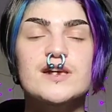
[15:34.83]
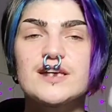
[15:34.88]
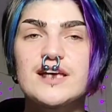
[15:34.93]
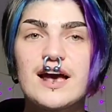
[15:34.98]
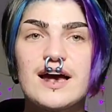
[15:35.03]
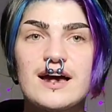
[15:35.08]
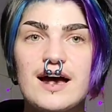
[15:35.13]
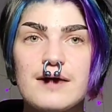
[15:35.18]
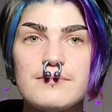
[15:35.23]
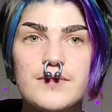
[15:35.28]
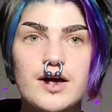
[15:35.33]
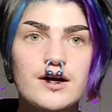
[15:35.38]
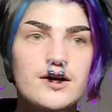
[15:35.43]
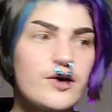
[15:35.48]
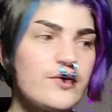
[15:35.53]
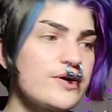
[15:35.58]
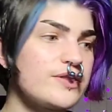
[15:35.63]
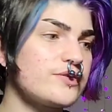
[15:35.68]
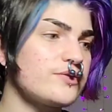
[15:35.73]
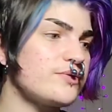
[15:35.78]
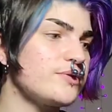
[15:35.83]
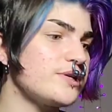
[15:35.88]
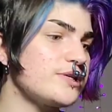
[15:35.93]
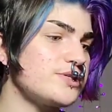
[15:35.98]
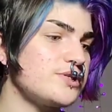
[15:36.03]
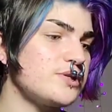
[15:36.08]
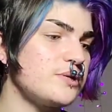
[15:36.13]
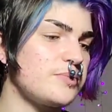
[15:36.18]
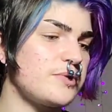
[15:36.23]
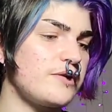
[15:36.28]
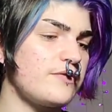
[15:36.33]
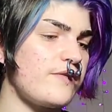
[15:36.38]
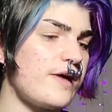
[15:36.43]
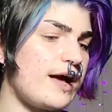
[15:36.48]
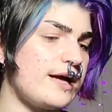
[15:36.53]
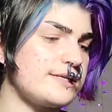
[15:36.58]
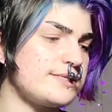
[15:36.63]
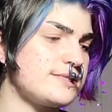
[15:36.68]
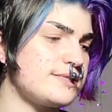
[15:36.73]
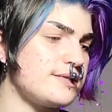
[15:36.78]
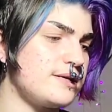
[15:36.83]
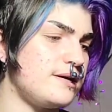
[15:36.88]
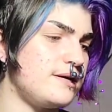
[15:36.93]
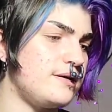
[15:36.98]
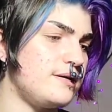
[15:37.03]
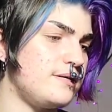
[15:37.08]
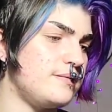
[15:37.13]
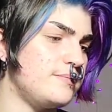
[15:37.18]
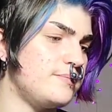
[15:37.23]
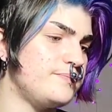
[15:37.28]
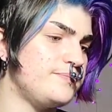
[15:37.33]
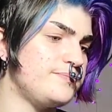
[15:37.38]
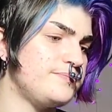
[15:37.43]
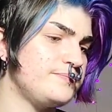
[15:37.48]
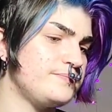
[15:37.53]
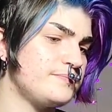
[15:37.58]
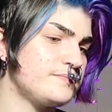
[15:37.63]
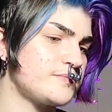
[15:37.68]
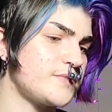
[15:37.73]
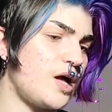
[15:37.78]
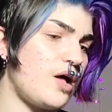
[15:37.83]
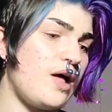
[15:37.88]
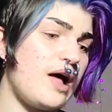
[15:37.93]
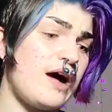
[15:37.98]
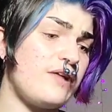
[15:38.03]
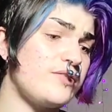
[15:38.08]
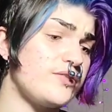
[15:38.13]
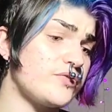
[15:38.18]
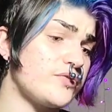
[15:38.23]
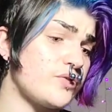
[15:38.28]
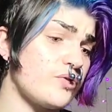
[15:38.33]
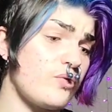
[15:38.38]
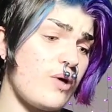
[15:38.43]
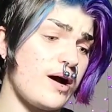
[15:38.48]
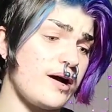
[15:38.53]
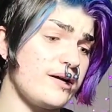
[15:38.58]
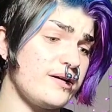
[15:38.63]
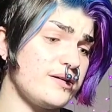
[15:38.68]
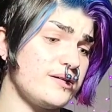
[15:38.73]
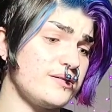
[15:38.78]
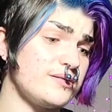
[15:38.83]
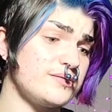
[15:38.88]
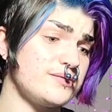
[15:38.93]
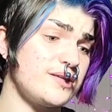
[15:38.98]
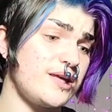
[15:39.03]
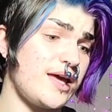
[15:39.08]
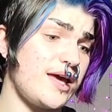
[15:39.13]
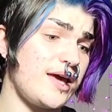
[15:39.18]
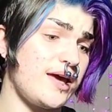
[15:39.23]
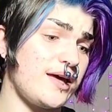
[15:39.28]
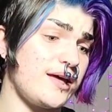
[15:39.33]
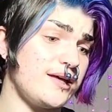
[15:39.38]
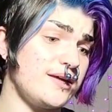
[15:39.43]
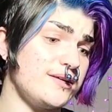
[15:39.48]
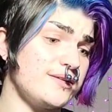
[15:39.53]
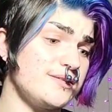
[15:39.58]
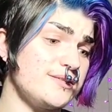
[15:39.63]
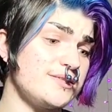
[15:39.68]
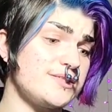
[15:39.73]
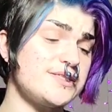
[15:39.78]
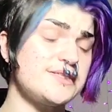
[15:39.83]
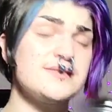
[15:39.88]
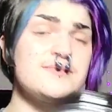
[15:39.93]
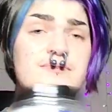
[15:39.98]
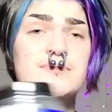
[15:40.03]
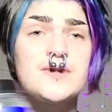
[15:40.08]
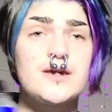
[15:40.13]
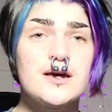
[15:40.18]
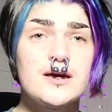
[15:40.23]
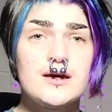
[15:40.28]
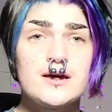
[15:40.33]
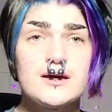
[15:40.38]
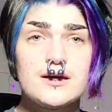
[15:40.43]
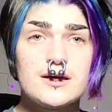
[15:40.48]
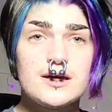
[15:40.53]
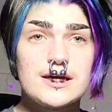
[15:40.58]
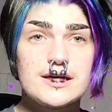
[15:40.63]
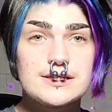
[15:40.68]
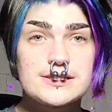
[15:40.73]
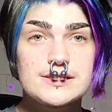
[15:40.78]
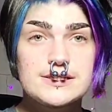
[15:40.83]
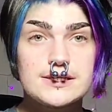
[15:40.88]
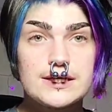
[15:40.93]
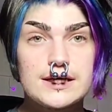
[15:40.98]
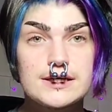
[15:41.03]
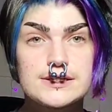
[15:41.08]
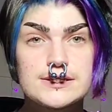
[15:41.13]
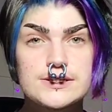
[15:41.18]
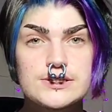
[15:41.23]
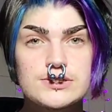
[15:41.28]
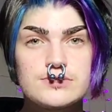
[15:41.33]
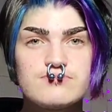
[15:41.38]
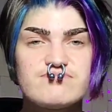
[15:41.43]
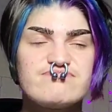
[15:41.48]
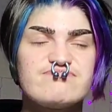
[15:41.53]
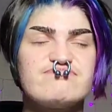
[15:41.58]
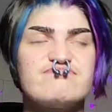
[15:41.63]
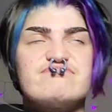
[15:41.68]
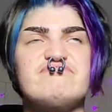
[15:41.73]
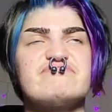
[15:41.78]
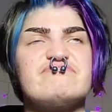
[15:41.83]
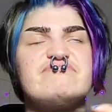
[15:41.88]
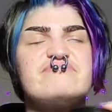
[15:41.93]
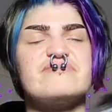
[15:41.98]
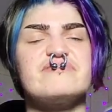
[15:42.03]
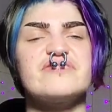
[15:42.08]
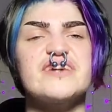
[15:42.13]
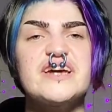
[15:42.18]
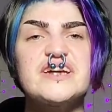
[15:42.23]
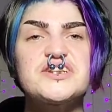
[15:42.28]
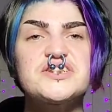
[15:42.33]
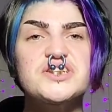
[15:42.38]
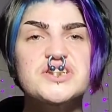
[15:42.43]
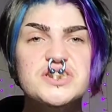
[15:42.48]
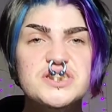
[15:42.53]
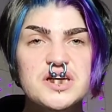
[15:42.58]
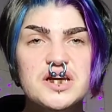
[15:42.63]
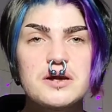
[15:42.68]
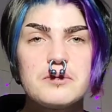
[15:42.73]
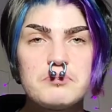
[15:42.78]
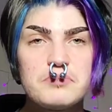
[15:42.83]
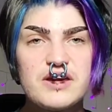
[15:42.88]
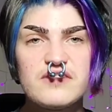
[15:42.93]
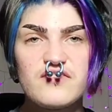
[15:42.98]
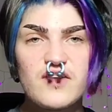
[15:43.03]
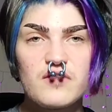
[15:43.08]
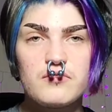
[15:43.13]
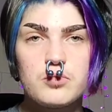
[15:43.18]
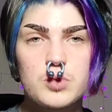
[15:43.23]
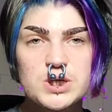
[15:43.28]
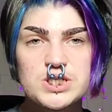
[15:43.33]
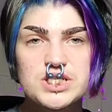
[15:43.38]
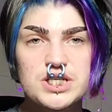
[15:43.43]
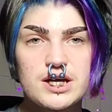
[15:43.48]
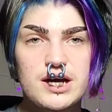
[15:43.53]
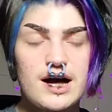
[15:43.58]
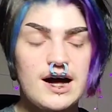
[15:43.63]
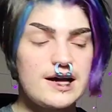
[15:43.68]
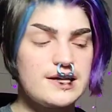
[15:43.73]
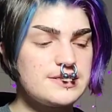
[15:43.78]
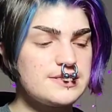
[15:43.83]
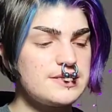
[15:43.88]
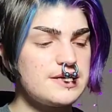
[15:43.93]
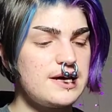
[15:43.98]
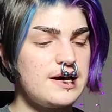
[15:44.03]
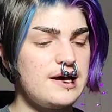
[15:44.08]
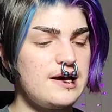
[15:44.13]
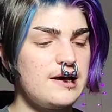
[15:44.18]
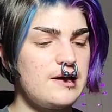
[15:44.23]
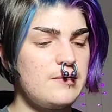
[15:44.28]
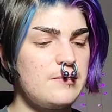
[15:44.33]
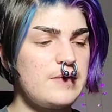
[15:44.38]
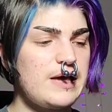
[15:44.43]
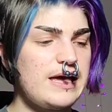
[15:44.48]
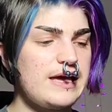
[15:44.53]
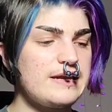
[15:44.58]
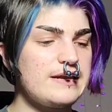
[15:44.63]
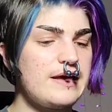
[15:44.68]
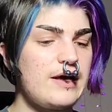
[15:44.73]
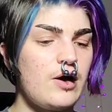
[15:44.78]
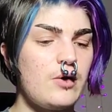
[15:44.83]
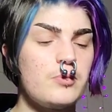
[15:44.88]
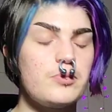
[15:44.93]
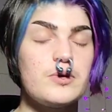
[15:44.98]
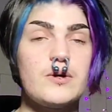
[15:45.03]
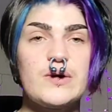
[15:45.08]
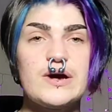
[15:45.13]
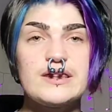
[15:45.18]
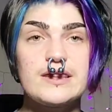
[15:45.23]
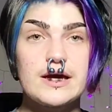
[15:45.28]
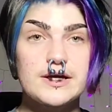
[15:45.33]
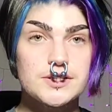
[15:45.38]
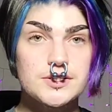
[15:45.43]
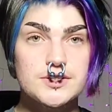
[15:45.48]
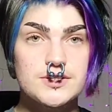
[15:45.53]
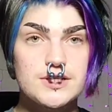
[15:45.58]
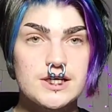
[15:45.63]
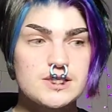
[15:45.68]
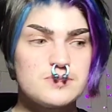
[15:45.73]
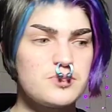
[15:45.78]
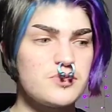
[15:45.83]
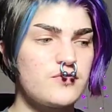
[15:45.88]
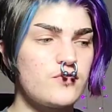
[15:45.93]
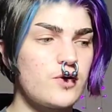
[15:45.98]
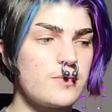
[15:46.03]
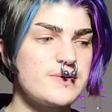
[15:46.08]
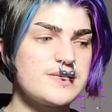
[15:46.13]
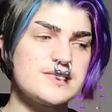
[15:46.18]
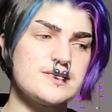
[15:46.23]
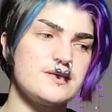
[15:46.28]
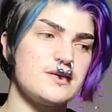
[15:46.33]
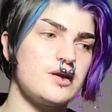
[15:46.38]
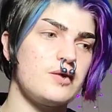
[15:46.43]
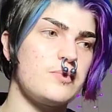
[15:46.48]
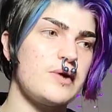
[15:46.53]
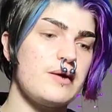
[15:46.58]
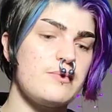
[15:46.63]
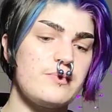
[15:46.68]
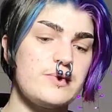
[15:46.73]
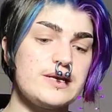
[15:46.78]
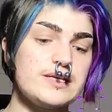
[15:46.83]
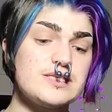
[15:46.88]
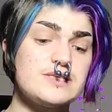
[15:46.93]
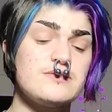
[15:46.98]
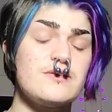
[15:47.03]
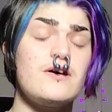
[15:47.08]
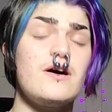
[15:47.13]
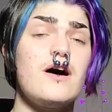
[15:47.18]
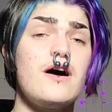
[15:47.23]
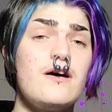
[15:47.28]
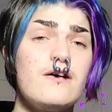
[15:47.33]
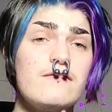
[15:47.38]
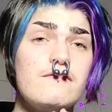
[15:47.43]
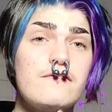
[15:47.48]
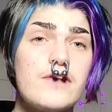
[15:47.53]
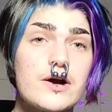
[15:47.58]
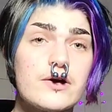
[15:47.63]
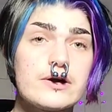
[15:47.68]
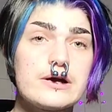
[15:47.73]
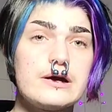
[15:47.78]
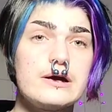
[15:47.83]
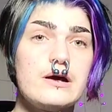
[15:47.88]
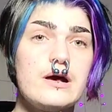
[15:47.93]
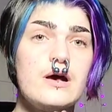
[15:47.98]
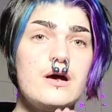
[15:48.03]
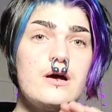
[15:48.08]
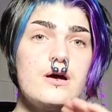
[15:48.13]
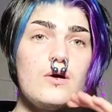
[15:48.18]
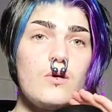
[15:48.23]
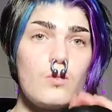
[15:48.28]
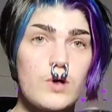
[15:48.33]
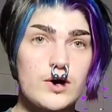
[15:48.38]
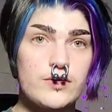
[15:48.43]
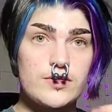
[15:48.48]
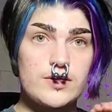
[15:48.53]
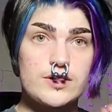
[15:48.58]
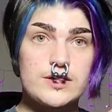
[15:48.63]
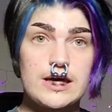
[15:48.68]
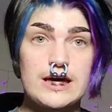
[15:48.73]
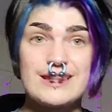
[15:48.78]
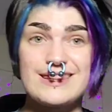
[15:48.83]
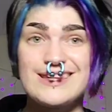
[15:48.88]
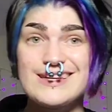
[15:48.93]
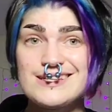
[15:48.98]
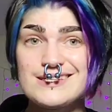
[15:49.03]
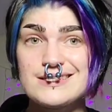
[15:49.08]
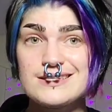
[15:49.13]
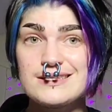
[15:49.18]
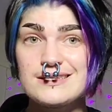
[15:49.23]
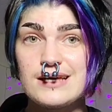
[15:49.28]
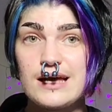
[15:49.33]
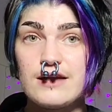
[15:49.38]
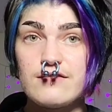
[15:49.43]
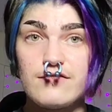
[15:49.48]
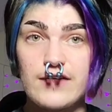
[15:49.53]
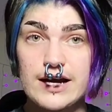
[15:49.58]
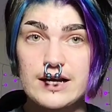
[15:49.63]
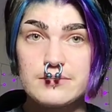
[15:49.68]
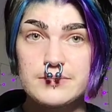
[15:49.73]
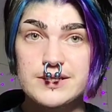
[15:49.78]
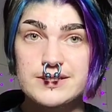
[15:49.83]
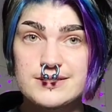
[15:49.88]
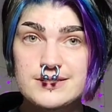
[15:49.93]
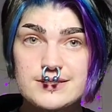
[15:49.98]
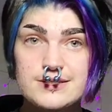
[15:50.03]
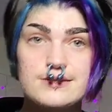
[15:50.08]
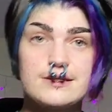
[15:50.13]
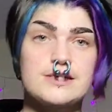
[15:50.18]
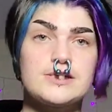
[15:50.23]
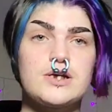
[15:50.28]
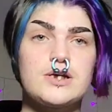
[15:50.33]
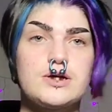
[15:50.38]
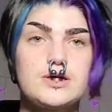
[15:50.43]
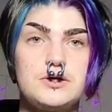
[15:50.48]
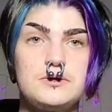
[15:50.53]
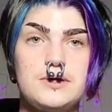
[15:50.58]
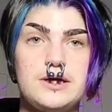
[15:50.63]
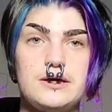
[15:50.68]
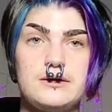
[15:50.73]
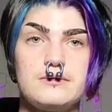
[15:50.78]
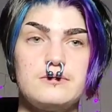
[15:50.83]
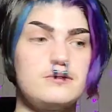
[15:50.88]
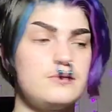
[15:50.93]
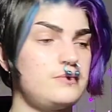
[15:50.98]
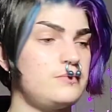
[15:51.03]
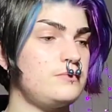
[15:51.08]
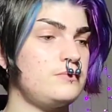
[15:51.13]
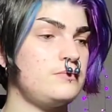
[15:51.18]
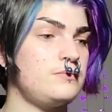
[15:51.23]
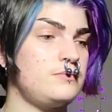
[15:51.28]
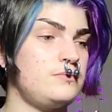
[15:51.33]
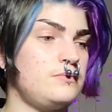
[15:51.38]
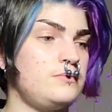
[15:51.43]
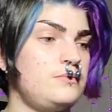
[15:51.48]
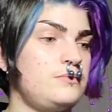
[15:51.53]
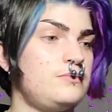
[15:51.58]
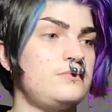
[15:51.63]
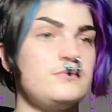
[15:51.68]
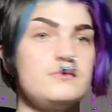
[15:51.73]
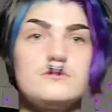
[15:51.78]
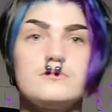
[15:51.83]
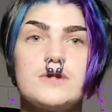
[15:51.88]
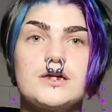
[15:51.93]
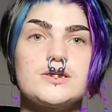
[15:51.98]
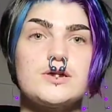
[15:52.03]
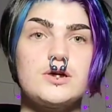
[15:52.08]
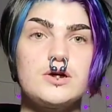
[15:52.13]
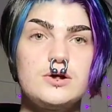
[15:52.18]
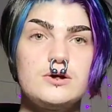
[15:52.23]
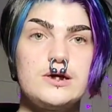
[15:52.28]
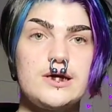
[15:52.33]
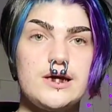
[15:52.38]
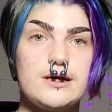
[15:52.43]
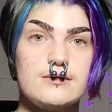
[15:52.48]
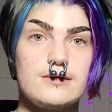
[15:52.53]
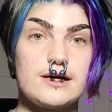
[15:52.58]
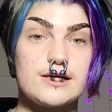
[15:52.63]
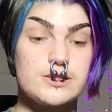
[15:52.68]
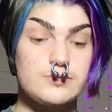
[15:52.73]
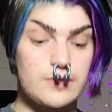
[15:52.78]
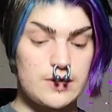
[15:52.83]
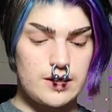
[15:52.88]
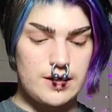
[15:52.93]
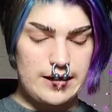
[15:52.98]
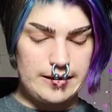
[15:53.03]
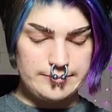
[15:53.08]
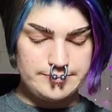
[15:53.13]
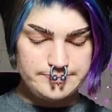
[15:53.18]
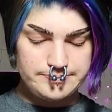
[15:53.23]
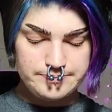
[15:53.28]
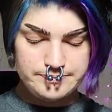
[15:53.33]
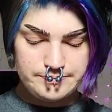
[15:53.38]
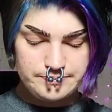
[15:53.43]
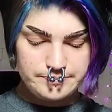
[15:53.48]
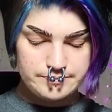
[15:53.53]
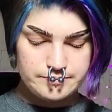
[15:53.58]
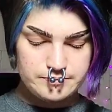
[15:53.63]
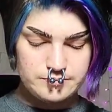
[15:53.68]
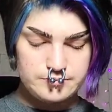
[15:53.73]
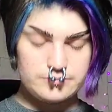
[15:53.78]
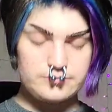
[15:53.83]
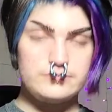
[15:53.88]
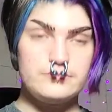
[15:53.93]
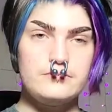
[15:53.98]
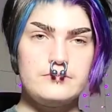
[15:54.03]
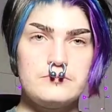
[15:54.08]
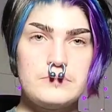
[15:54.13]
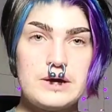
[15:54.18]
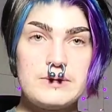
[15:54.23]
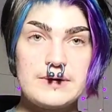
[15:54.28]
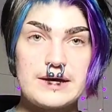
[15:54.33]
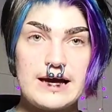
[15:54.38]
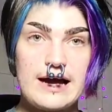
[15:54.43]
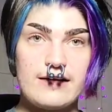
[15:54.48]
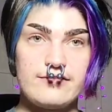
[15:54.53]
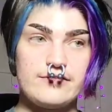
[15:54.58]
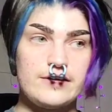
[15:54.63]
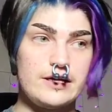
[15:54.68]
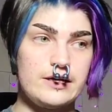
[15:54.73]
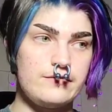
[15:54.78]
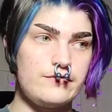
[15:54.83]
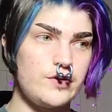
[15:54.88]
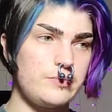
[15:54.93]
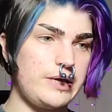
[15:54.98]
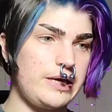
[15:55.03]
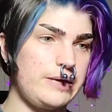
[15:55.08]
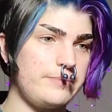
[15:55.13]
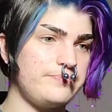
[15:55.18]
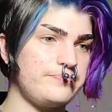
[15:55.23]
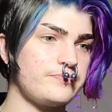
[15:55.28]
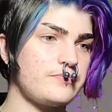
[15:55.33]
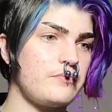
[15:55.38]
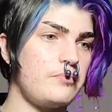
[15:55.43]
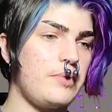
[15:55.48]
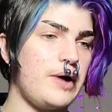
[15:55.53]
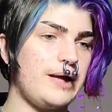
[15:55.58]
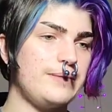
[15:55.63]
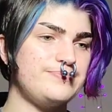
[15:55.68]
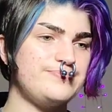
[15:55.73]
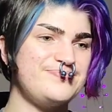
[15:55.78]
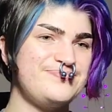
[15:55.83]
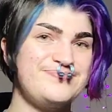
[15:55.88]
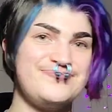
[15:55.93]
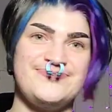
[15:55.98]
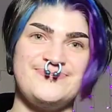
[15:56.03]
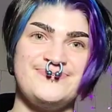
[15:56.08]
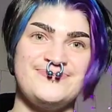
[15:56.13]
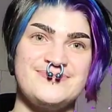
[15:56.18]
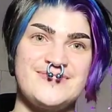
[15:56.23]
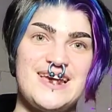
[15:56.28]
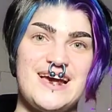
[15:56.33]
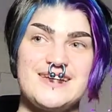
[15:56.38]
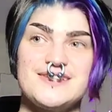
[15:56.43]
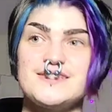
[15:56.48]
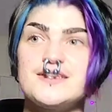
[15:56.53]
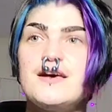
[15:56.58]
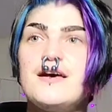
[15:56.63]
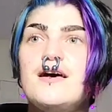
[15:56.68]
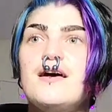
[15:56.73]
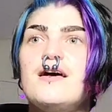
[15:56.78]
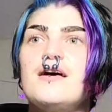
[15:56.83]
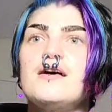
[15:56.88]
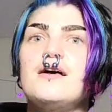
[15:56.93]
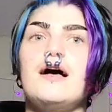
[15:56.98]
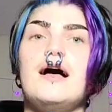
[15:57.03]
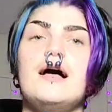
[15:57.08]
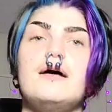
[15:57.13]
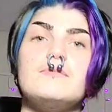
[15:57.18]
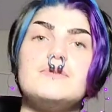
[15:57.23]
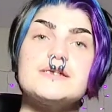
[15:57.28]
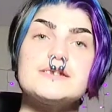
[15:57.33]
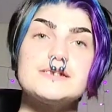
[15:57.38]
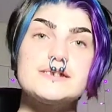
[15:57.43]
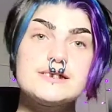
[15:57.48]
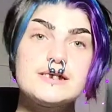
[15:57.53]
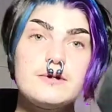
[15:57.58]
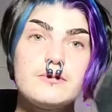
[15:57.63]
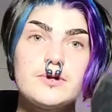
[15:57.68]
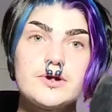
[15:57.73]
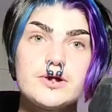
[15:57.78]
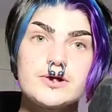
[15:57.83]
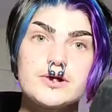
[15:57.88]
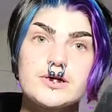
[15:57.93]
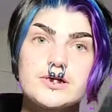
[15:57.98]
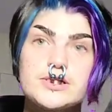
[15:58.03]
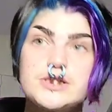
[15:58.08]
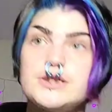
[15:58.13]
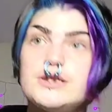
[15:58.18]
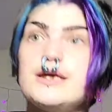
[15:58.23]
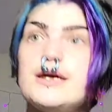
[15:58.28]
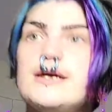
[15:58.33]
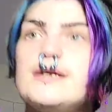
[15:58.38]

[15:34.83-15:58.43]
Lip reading: yeah, I'm not going through it super fast. I'll have it for a while, and it's just gonna beef up what you got and help with exercise performance a little bit. But it's a very worthy thing. This and vitamins, that's all you need. That's all you need, I swear to God. Maybe caffeine if you're me, but yes. Similar to